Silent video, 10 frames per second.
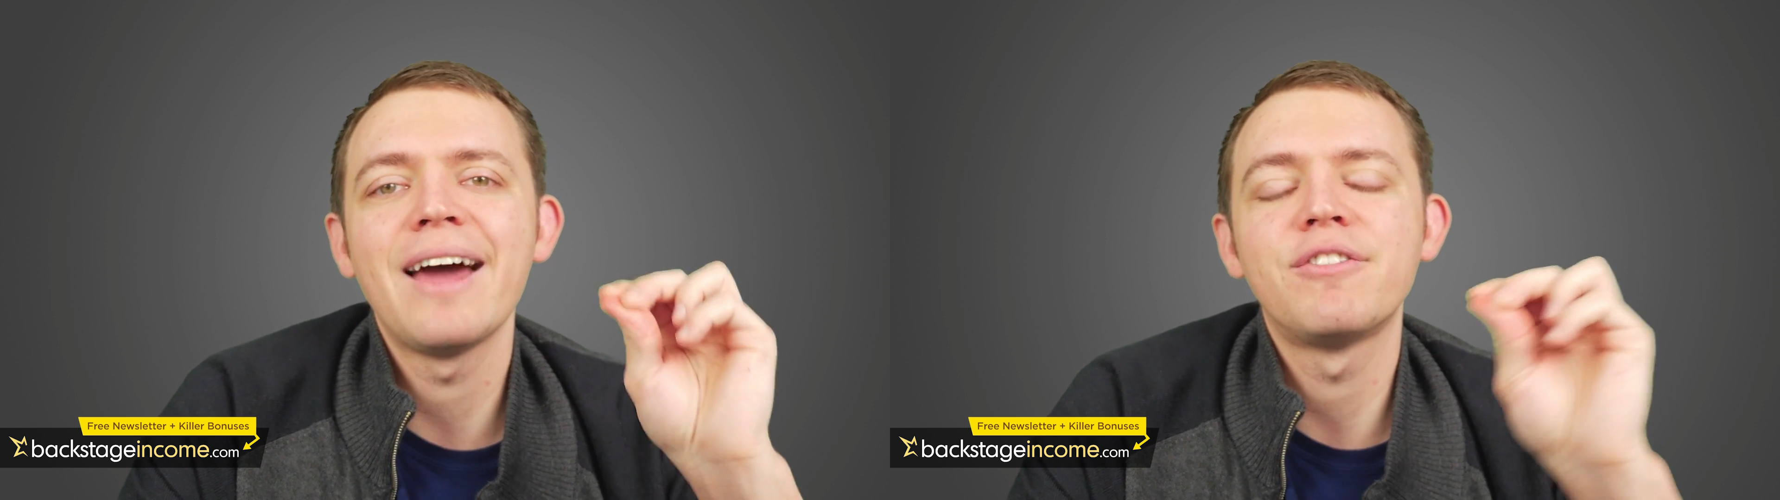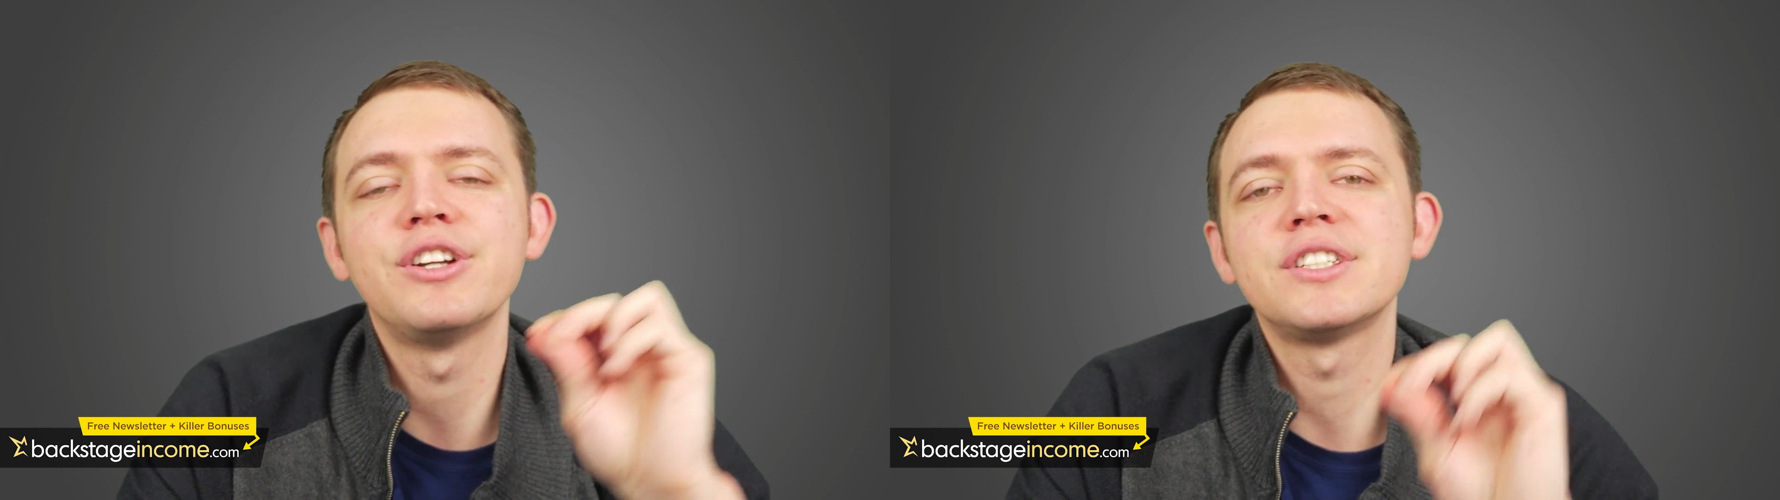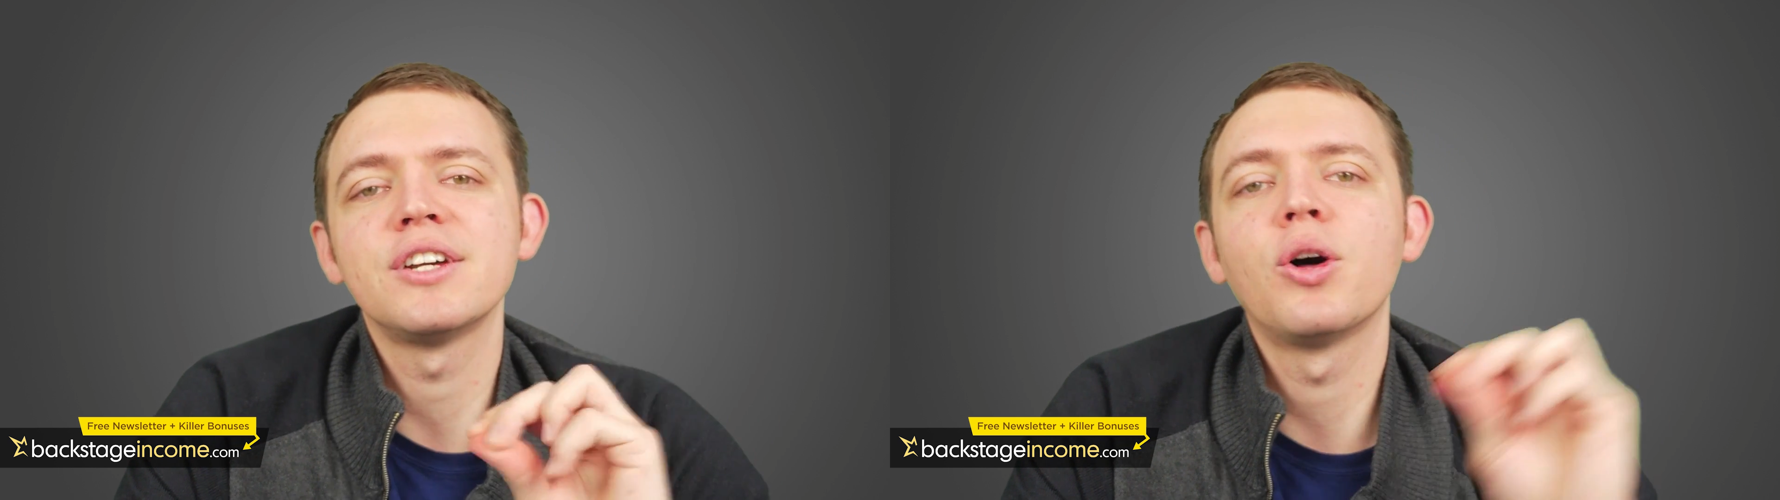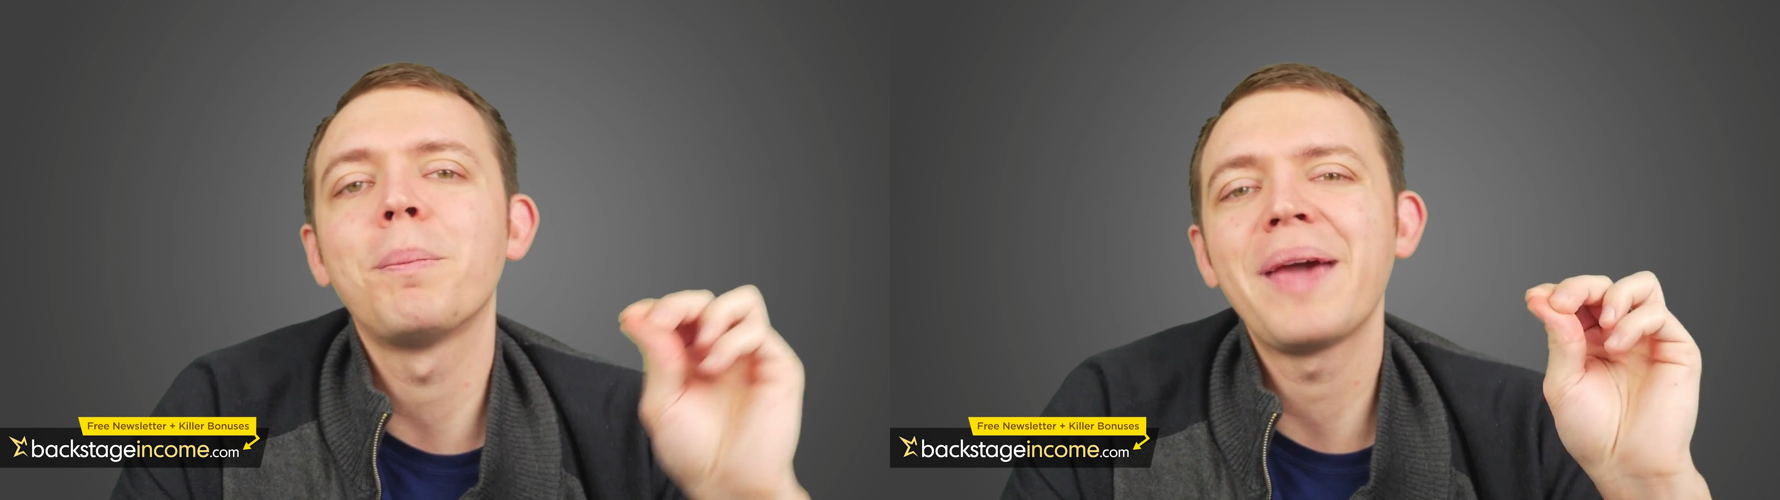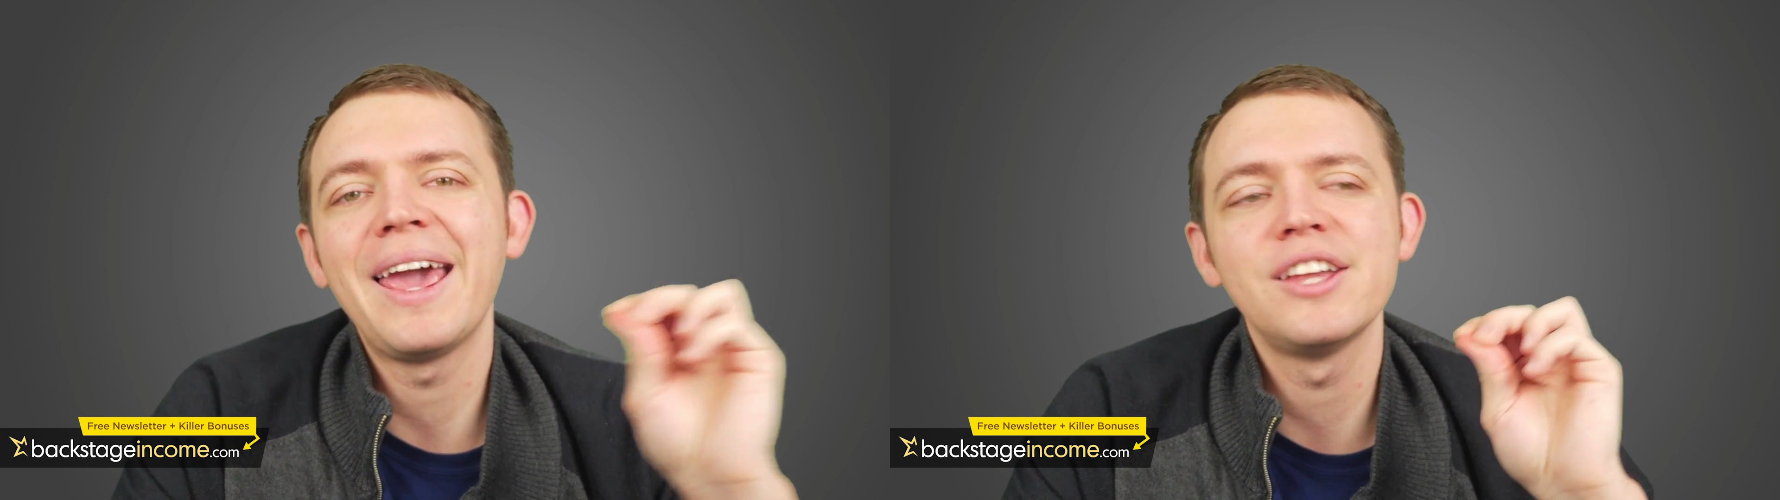every single
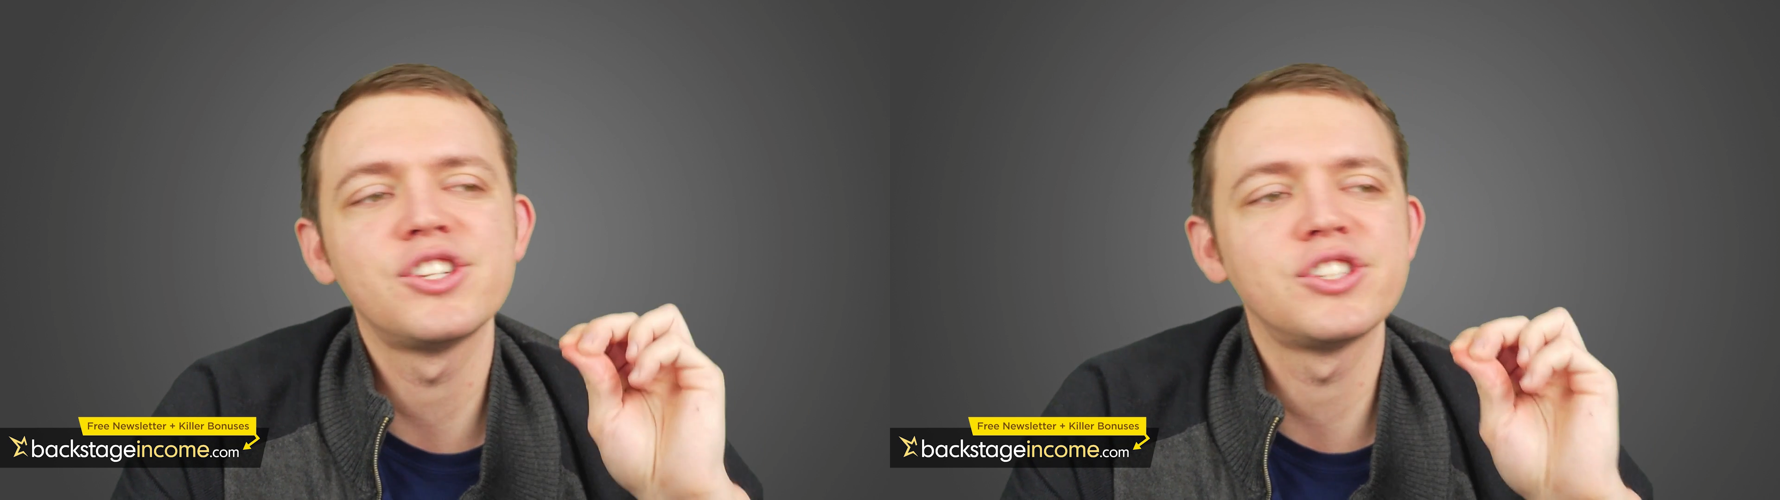page